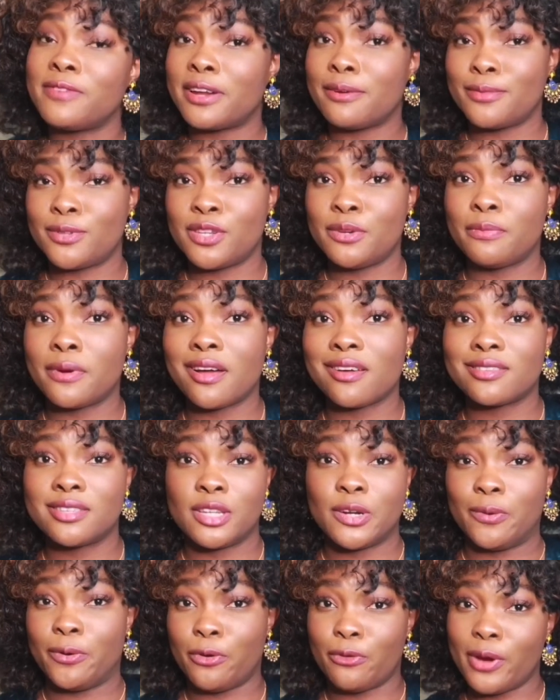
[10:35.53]
C products that
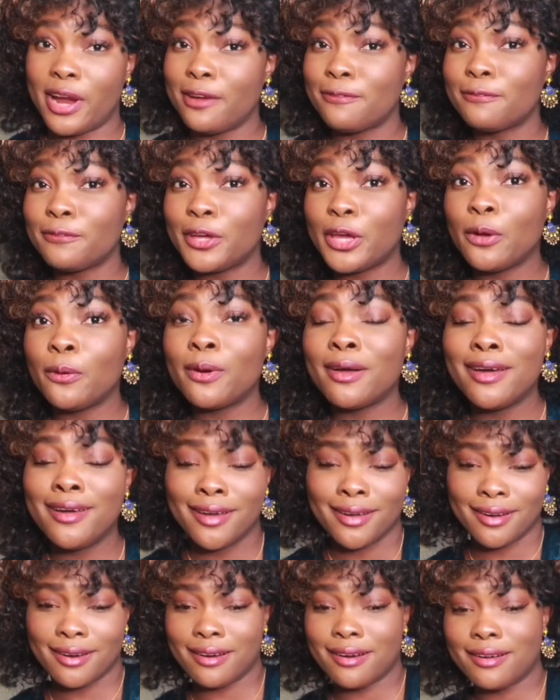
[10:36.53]
are great for you.
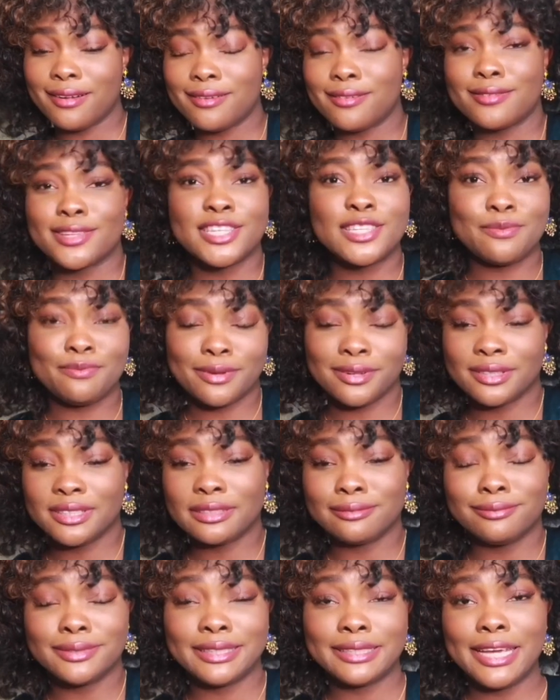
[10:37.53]
Girl, spill
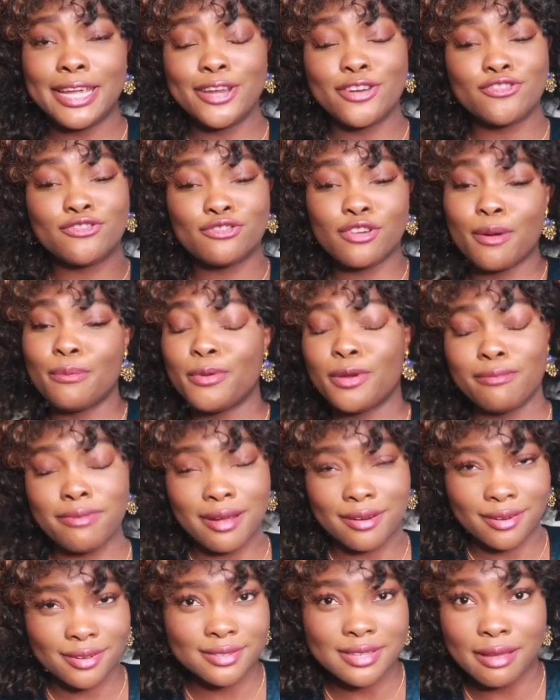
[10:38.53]
some tea. Drop your
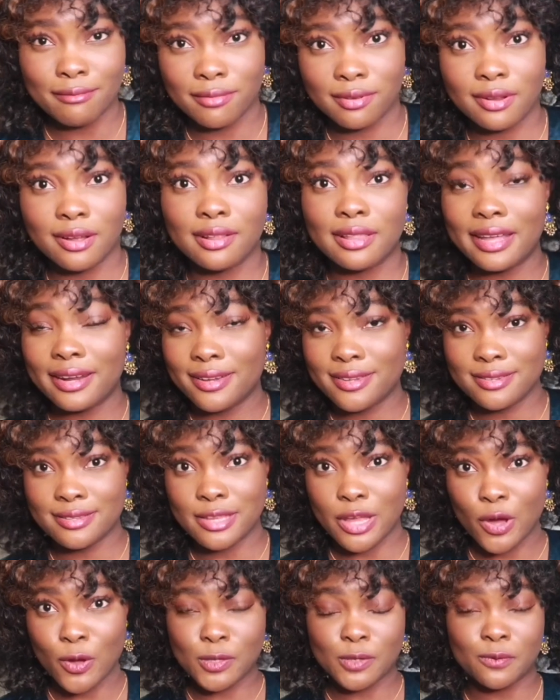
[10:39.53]
products down below. Let us
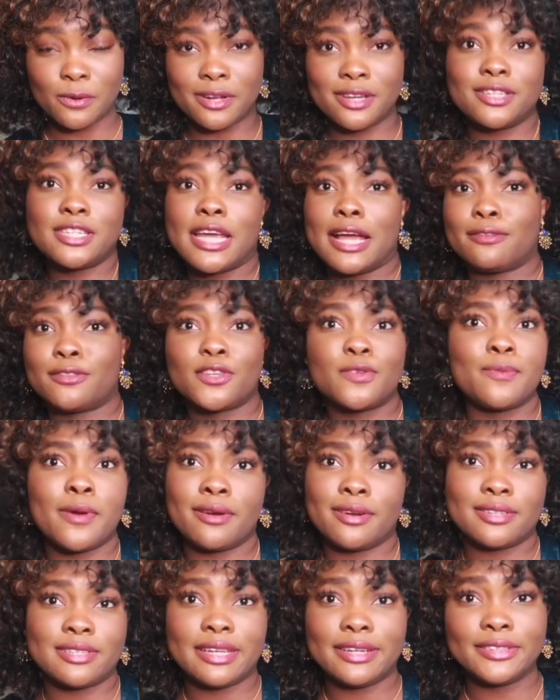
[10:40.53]
know so we can check those
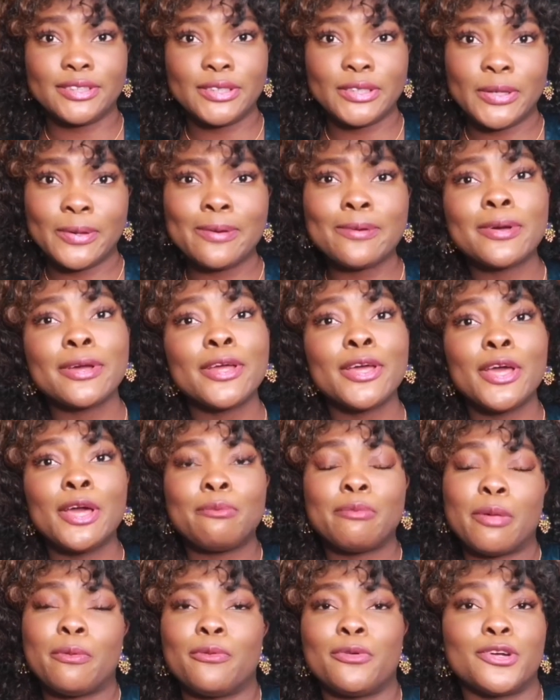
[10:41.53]
products out too.
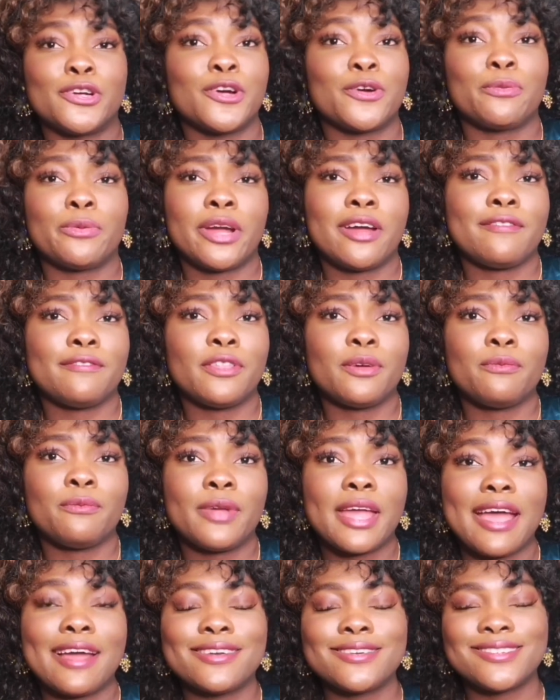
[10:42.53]
Maybe we're not aware of them
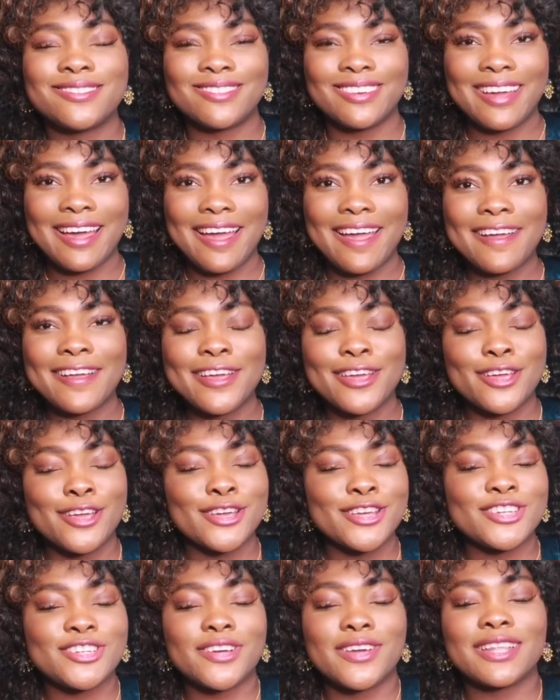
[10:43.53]
yet, okay?
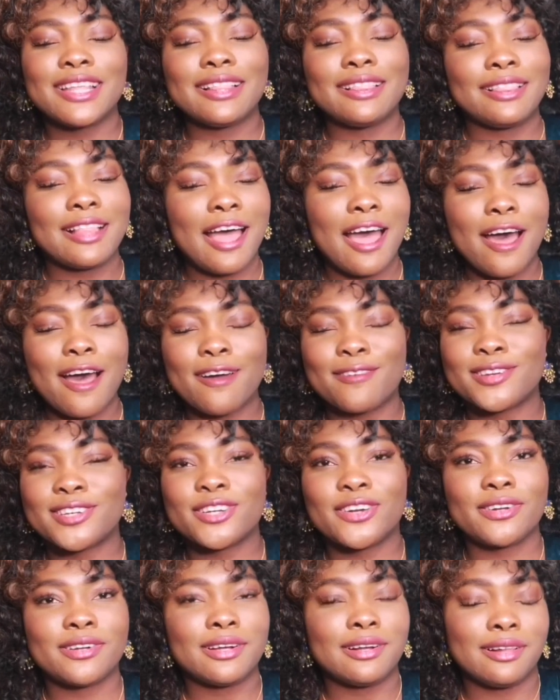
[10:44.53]
Share the love,
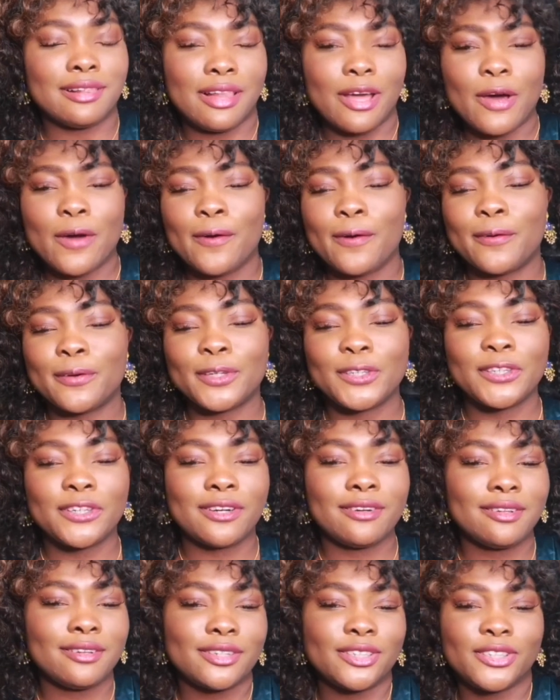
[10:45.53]
share the glow,
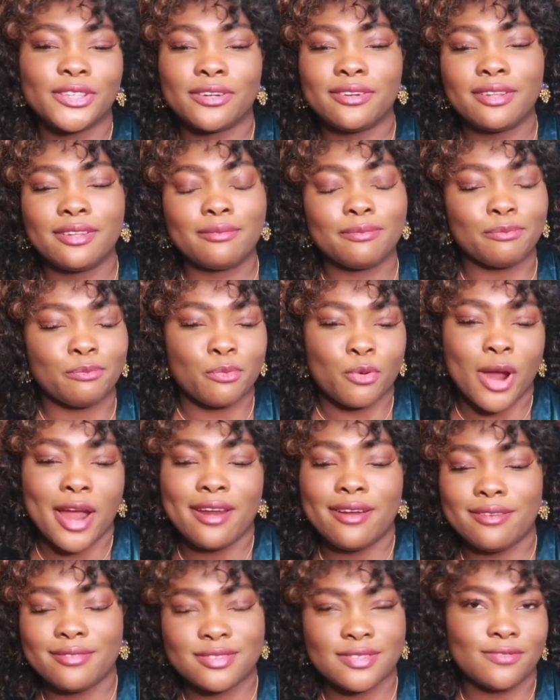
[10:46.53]
share the
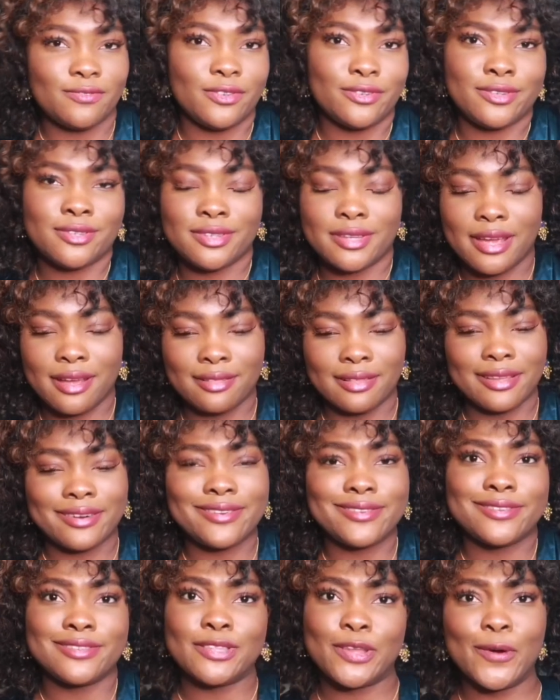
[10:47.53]
brightness of your skin. Let
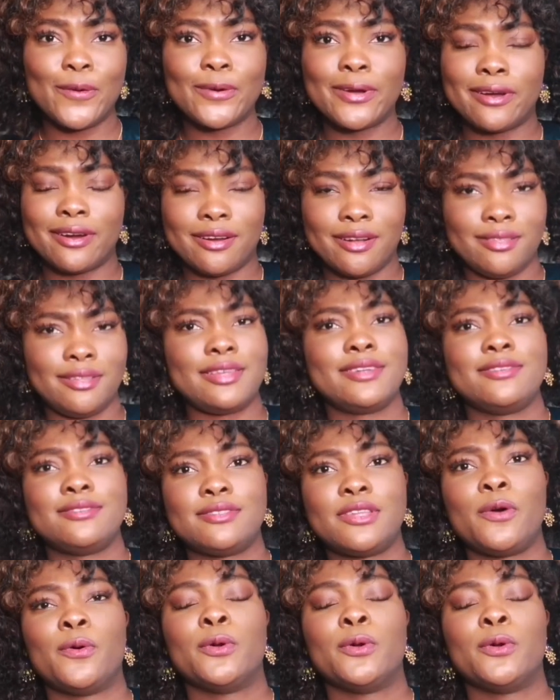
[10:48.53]
us know, girl. Let us know.